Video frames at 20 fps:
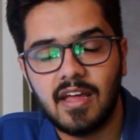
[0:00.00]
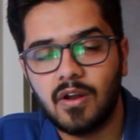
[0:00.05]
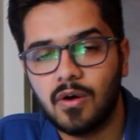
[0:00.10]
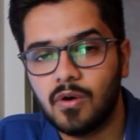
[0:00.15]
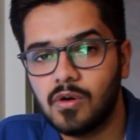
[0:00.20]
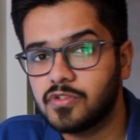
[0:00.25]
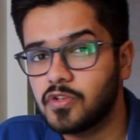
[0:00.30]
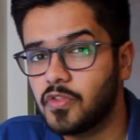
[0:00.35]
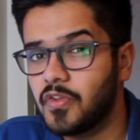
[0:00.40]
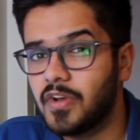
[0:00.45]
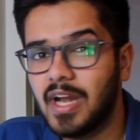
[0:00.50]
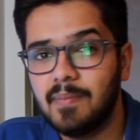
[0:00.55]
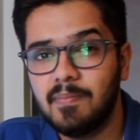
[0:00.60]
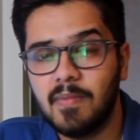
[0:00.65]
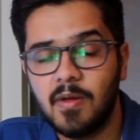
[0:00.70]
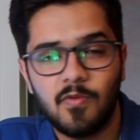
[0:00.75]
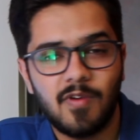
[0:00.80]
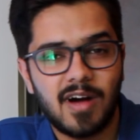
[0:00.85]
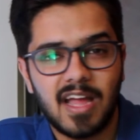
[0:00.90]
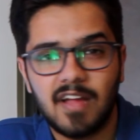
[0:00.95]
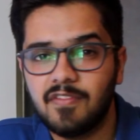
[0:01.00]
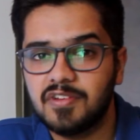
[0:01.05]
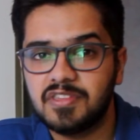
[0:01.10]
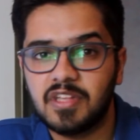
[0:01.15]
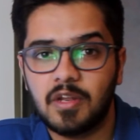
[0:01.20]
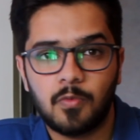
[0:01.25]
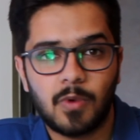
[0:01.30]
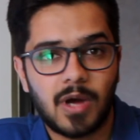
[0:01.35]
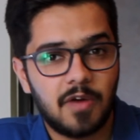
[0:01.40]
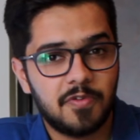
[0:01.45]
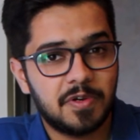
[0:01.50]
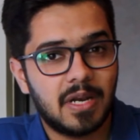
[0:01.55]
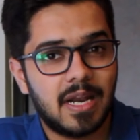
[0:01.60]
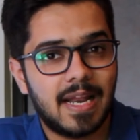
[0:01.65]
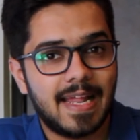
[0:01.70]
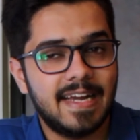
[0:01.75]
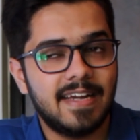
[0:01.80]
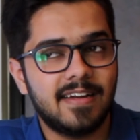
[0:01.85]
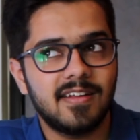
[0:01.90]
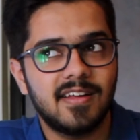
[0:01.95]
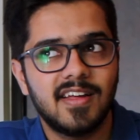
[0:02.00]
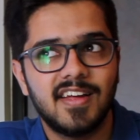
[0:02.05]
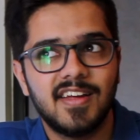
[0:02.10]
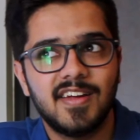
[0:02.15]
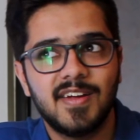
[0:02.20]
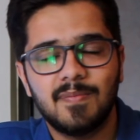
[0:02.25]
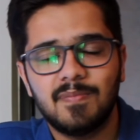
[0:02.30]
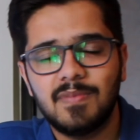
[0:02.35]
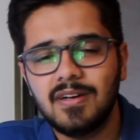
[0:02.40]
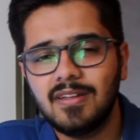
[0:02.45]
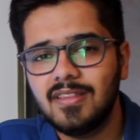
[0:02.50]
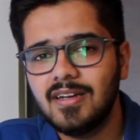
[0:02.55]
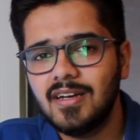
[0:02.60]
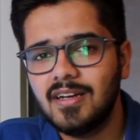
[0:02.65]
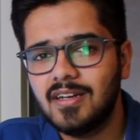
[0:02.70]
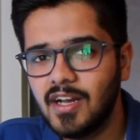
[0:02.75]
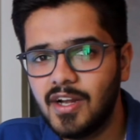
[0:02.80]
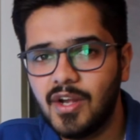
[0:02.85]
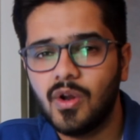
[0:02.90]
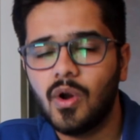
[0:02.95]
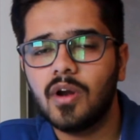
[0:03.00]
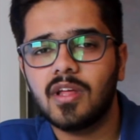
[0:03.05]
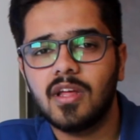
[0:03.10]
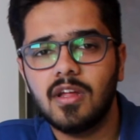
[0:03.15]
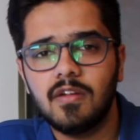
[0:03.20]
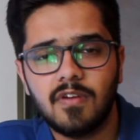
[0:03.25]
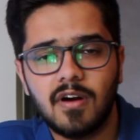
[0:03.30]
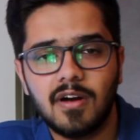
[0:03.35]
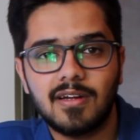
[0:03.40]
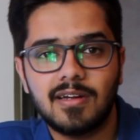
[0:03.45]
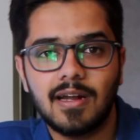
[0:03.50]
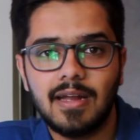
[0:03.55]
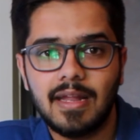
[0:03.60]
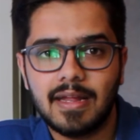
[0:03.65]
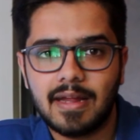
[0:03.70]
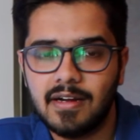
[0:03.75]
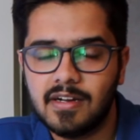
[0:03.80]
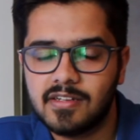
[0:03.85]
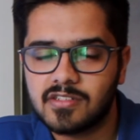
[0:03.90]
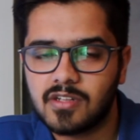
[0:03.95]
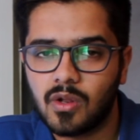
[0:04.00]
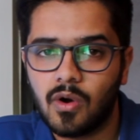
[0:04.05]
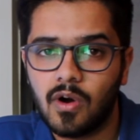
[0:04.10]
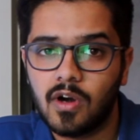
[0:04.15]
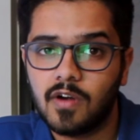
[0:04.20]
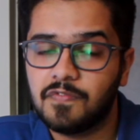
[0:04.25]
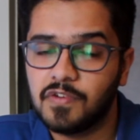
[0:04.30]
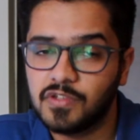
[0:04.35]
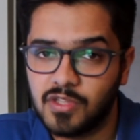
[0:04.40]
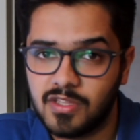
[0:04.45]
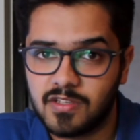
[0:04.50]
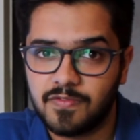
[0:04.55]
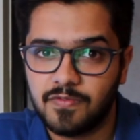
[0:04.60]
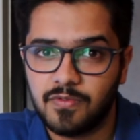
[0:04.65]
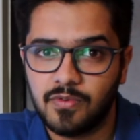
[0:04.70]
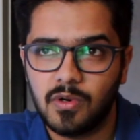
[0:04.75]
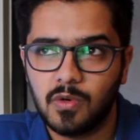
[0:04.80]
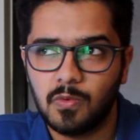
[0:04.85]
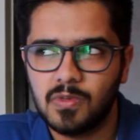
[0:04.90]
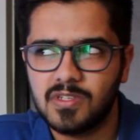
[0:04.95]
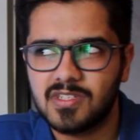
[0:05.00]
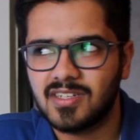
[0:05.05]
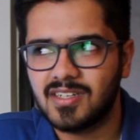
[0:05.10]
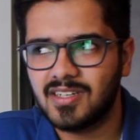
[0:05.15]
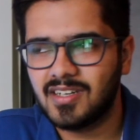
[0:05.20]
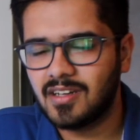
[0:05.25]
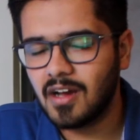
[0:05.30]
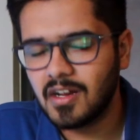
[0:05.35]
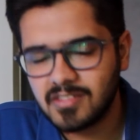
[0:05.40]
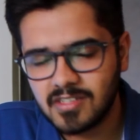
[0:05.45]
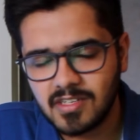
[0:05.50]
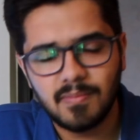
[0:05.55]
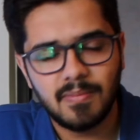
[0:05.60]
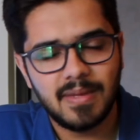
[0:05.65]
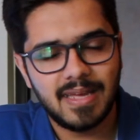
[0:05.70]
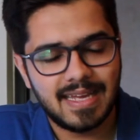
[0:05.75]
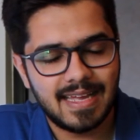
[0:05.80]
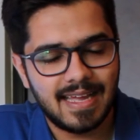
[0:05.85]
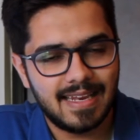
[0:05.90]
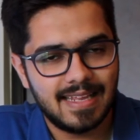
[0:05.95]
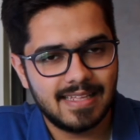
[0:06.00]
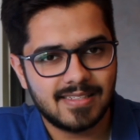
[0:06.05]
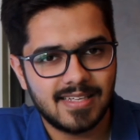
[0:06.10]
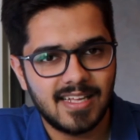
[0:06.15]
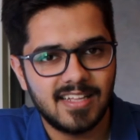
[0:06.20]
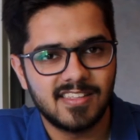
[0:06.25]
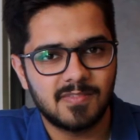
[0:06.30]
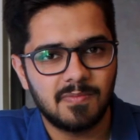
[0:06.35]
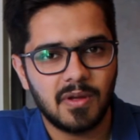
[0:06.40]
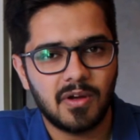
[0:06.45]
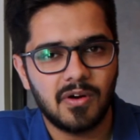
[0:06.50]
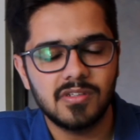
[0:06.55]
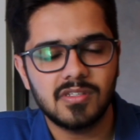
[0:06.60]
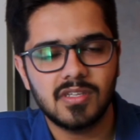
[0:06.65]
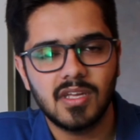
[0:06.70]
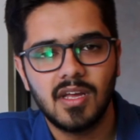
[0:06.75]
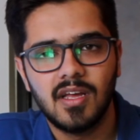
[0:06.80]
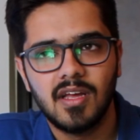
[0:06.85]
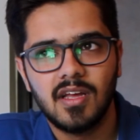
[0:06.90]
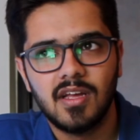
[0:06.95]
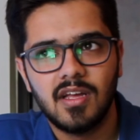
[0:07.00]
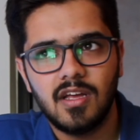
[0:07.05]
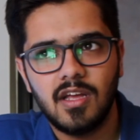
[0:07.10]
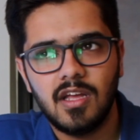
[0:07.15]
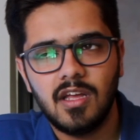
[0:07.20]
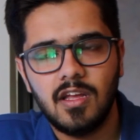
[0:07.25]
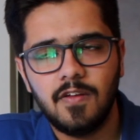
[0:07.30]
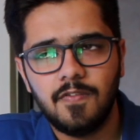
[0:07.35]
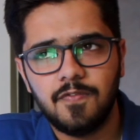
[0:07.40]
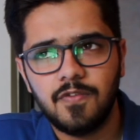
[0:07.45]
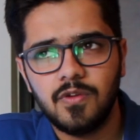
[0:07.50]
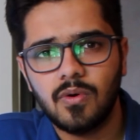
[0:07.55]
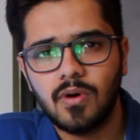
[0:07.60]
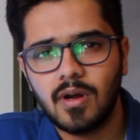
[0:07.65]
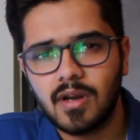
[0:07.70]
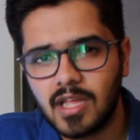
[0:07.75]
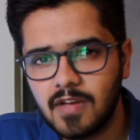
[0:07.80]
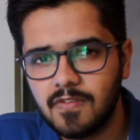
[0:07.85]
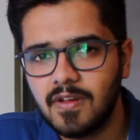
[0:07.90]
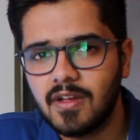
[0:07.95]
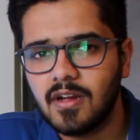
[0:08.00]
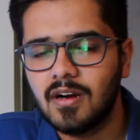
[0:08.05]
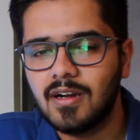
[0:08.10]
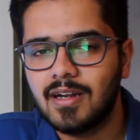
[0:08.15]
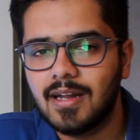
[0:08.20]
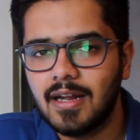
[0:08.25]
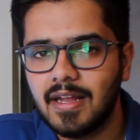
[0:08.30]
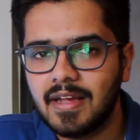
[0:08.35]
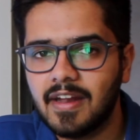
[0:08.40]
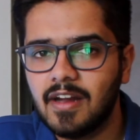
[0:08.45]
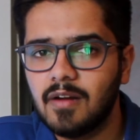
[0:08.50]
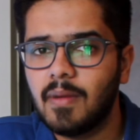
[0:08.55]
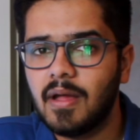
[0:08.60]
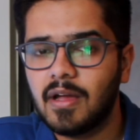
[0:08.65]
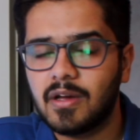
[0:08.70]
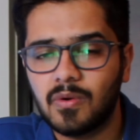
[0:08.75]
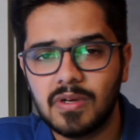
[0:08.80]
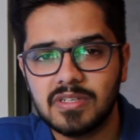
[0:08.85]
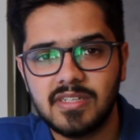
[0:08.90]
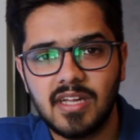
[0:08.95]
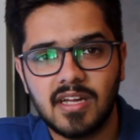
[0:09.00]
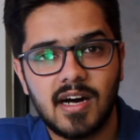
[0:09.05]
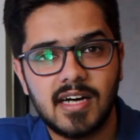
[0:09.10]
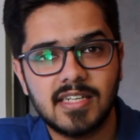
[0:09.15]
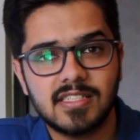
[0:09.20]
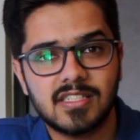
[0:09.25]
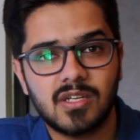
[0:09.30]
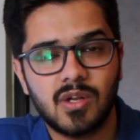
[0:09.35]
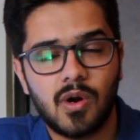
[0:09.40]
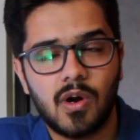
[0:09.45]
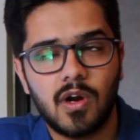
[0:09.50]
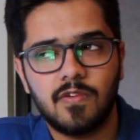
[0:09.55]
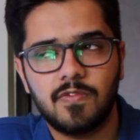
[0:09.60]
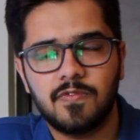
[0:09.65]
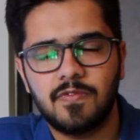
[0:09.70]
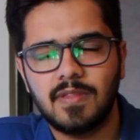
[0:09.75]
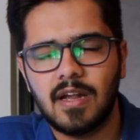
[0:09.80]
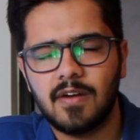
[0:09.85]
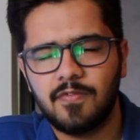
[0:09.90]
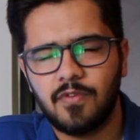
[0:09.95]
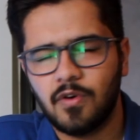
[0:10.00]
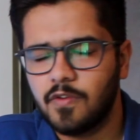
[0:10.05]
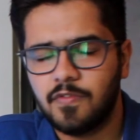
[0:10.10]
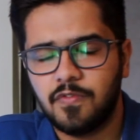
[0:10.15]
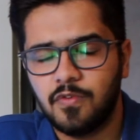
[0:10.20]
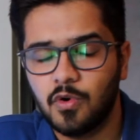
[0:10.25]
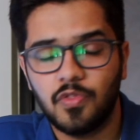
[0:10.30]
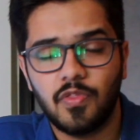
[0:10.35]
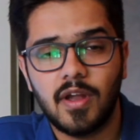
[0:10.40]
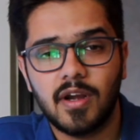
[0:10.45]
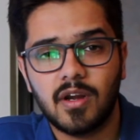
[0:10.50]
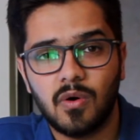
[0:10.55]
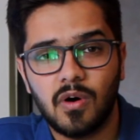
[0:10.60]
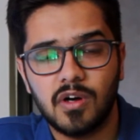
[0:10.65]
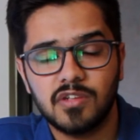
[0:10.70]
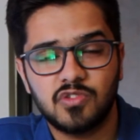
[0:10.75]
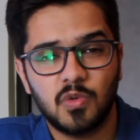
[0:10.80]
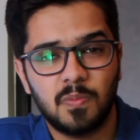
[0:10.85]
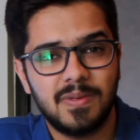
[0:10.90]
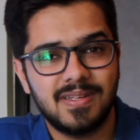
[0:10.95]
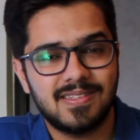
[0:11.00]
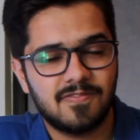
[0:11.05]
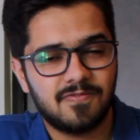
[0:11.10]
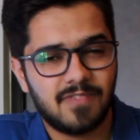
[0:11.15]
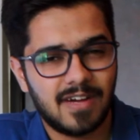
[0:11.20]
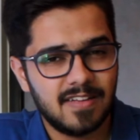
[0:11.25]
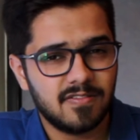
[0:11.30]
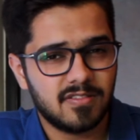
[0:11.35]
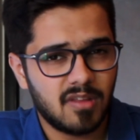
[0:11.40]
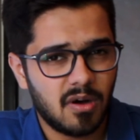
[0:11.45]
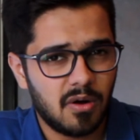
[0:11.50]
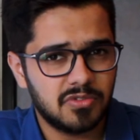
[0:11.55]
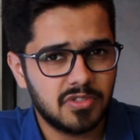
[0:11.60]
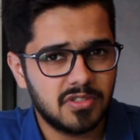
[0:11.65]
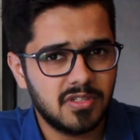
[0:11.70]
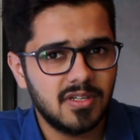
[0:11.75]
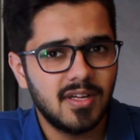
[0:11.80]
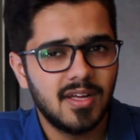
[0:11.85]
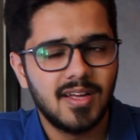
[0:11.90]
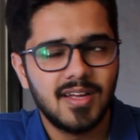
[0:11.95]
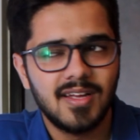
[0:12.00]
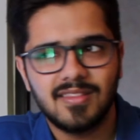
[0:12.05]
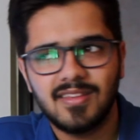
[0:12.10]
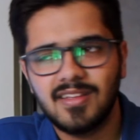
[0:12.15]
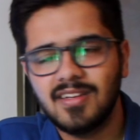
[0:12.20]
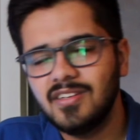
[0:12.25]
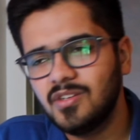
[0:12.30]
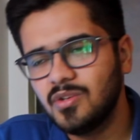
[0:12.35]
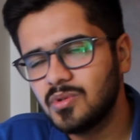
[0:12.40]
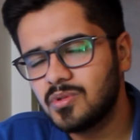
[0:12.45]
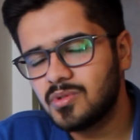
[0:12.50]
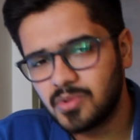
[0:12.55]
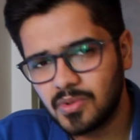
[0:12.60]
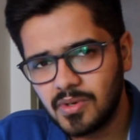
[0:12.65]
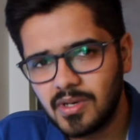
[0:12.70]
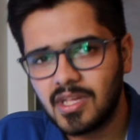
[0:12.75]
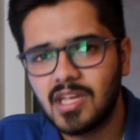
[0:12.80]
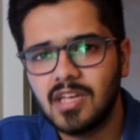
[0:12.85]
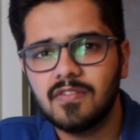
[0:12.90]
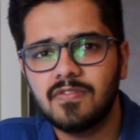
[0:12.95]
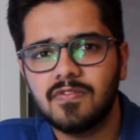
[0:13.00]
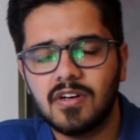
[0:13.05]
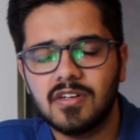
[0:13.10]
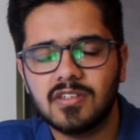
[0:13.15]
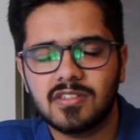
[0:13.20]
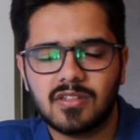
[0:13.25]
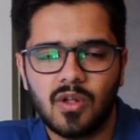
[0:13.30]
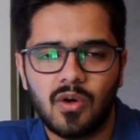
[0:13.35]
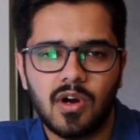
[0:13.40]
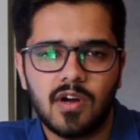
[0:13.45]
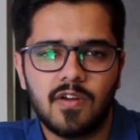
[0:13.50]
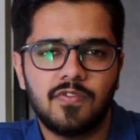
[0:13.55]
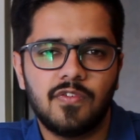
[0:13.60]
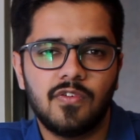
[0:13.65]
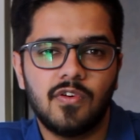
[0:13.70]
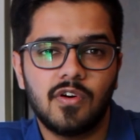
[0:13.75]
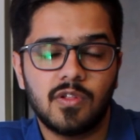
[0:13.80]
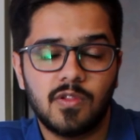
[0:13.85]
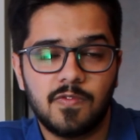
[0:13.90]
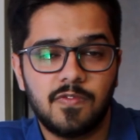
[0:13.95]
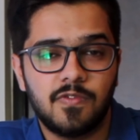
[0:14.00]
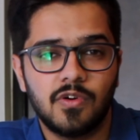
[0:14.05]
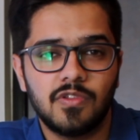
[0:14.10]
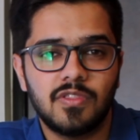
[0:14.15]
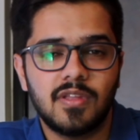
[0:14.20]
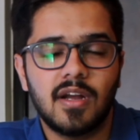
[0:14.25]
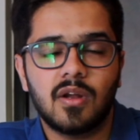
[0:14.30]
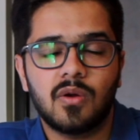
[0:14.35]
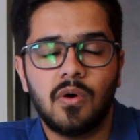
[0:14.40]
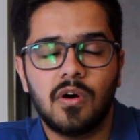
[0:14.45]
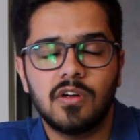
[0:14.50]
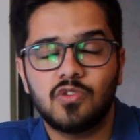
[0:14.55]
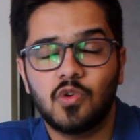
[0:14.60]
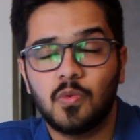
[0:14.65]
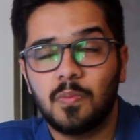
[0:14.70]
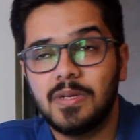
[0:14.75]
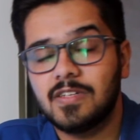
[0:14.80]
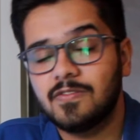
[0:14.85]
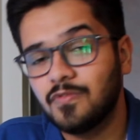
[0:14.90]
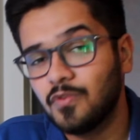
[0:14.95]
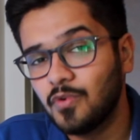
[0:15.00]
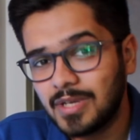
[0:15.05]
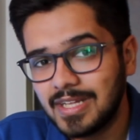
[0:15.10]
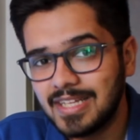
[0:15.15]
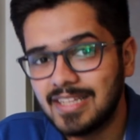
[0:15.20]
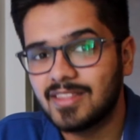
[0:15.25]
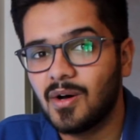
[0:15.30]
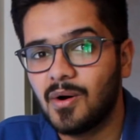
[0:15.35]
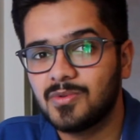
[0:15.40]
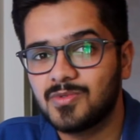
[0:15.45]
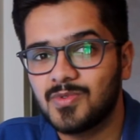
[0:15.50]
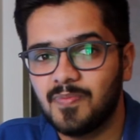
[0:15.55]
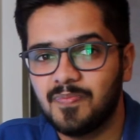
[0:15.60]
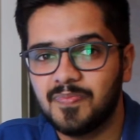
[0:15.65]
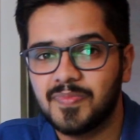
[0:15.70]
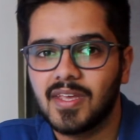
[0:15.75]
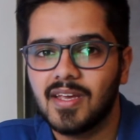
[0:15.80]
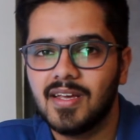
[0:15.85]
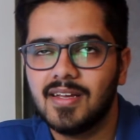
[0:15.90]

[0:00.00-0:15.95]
and also the Redmi Y1 and Y1 Lite, but they did not give a dedicated slot for this phone, which doesn't make any sense because if you are giving a dedicated micro SD card slot that for a phone that costs rupees 5,000, then you should give a slot for the phone that costs rupees 14,000.